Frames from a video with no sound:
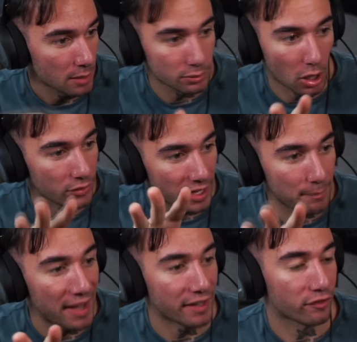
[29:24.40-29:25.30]
Bro, they
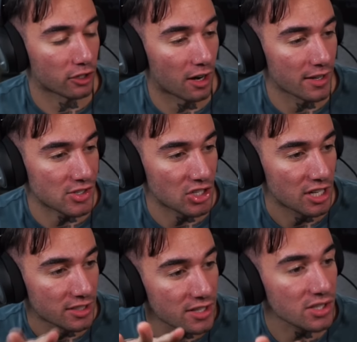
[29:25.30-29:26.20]
make it for us.
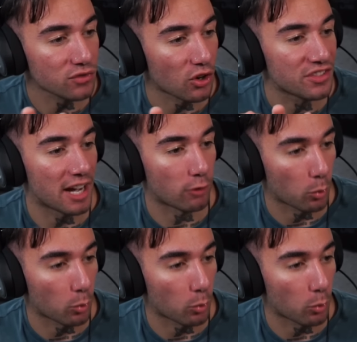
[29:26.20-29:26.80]
This is for devil